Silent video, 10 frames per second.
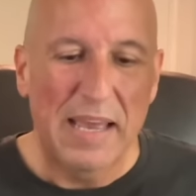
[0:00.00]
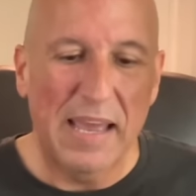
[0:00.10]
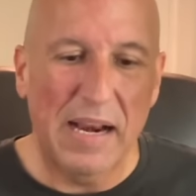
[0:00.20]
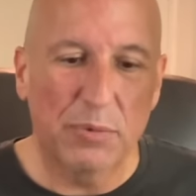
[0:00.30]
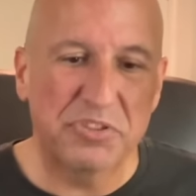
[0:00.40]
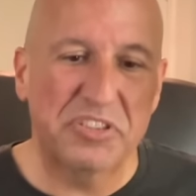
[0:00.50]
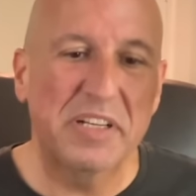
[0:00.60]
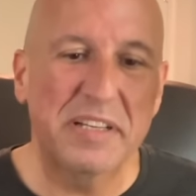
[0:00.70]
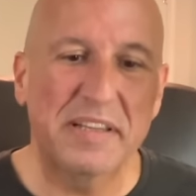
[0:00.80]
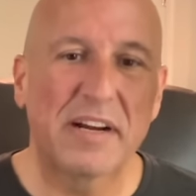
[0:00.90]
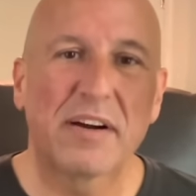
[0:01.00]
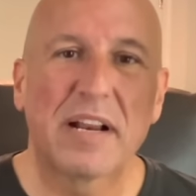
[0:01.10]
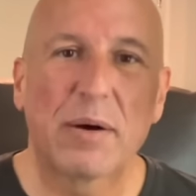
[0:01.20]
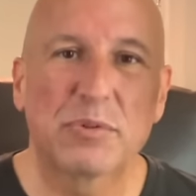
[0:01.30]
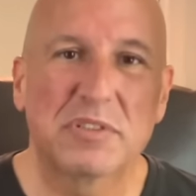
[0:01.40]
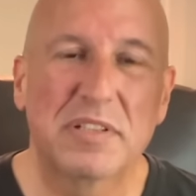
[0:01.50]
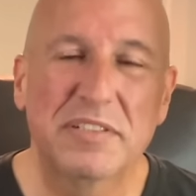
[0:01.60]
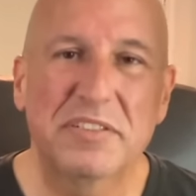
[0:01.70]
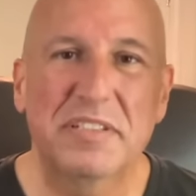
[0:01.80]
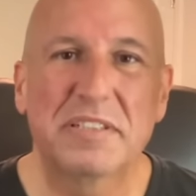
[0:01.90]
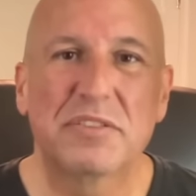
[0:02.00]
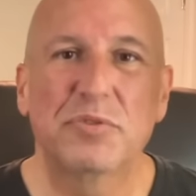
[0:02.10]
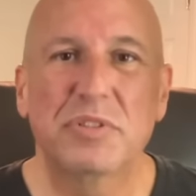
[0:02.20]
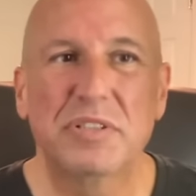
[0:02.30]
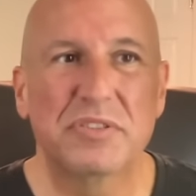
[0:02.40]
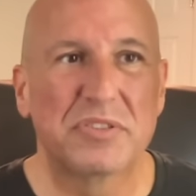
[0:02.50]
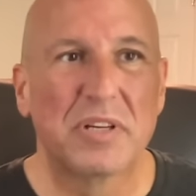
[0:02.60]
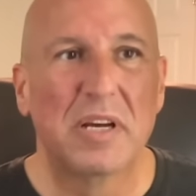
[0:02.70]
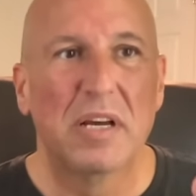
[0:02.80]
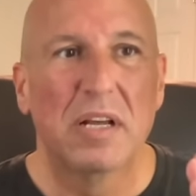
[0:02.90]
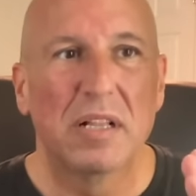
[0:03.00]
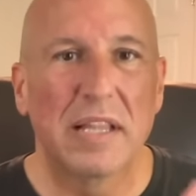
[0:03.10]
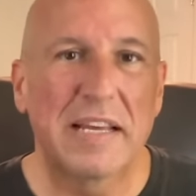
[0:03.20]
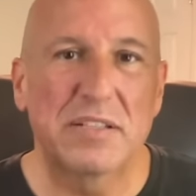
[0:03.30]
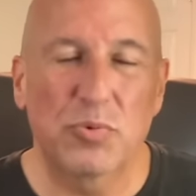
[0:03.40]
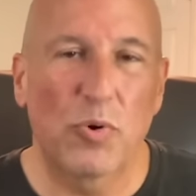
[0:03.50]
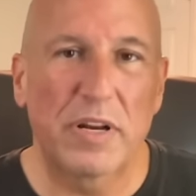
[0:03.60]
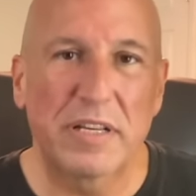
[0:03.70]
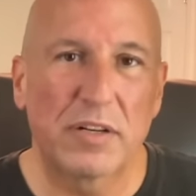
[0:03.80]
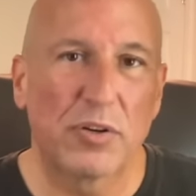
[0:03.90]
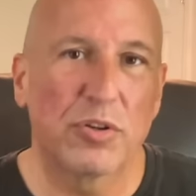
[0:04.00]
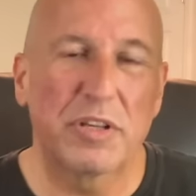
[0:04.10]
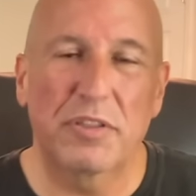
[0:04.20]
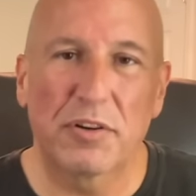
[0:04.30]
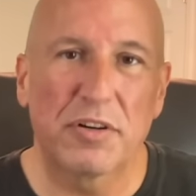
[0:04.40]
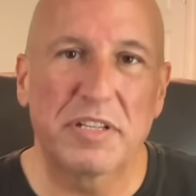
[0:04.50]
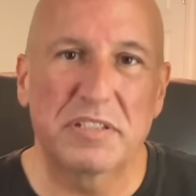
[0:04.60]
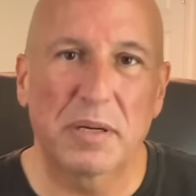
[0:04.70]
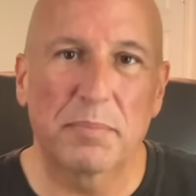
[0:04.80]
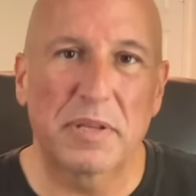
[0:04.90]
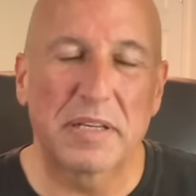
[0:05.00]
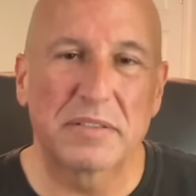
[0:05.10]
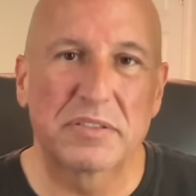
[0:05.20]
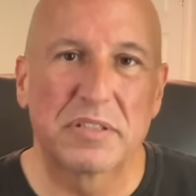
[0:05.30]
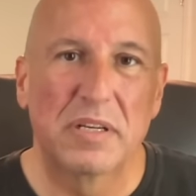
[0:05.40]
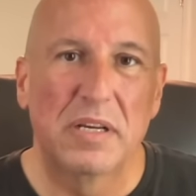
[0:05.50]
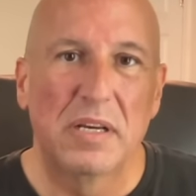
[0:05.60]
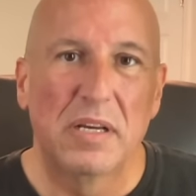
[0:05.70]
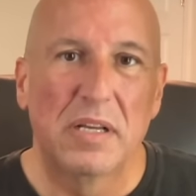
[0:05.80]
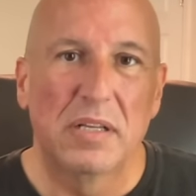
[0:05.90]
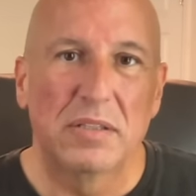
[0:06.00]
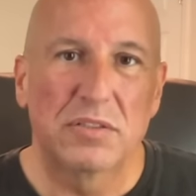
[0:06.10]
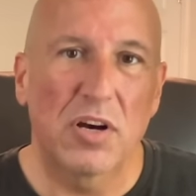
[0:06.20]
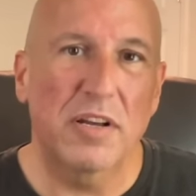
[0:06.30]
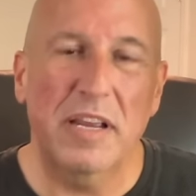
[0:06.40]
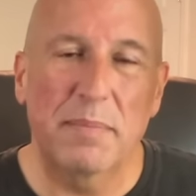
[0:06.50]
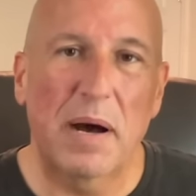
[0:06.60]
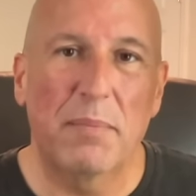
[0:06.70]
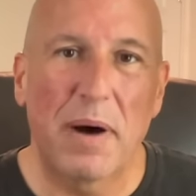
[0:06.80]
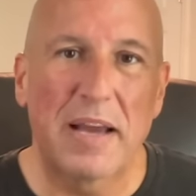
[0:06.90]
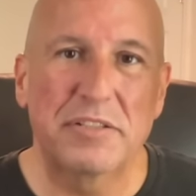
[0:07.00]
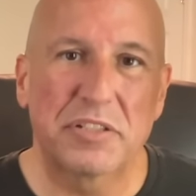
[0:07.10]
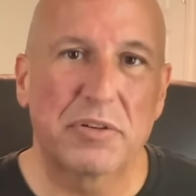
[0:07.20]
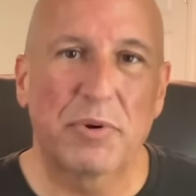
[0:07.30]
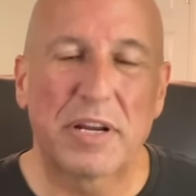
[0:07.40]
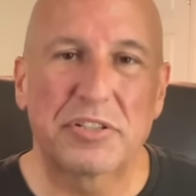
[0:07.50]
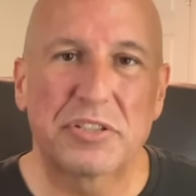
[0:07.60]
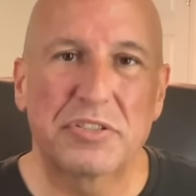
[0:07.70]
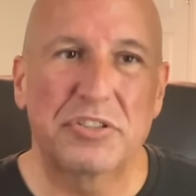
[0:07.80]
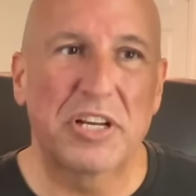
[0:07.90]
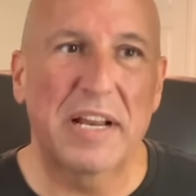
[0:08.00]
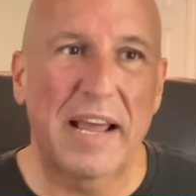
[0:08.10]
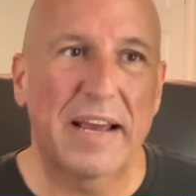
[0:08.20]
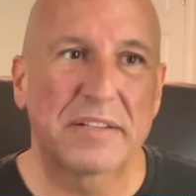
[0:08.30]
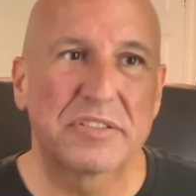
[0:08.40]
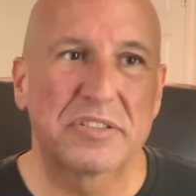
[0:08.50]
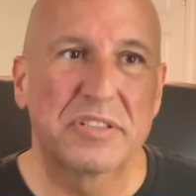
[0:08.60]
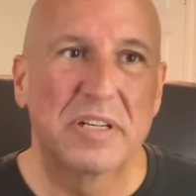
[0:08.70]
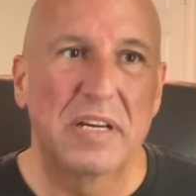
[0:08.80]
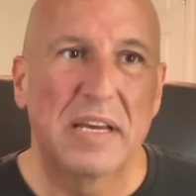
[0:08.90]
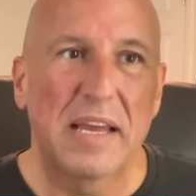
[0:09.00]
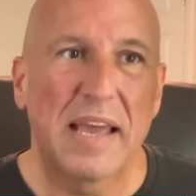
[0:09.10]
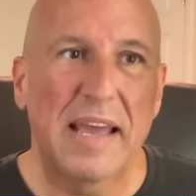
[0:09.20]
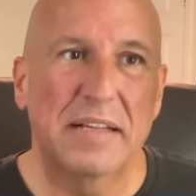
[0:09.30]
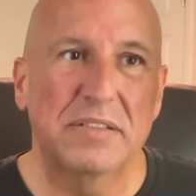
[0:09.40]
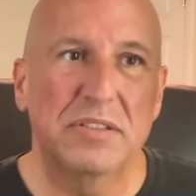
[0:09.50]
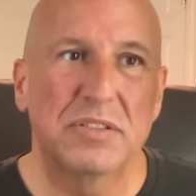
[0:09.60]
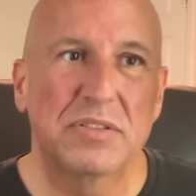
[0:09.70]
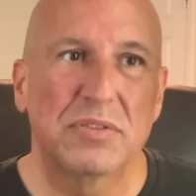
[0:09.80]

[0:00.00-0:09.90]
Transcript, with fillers: And I was sitting there and I was listening to these late 20, early 30 somethings talking about my generation, Gen X and